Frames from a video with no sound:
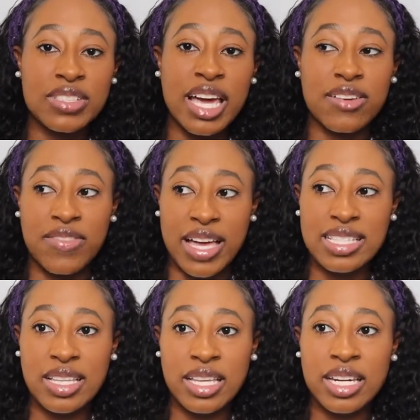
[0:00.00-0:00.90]
like
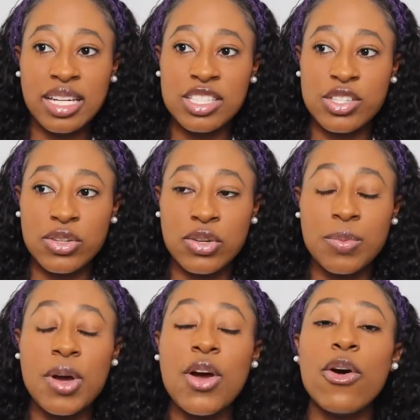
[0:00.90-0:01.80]
Vaseline in a
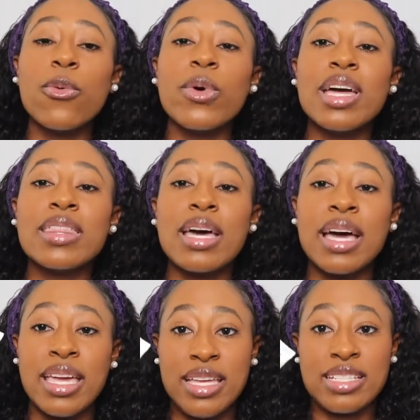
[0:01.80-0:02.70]
tube with a
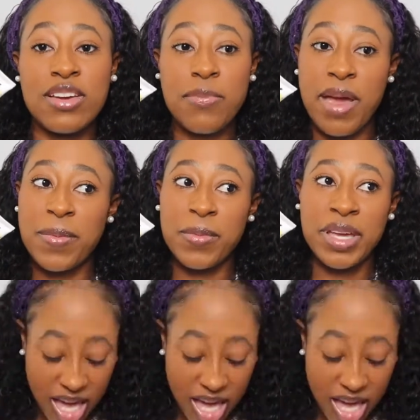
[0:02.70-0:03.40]
hint of peppermint.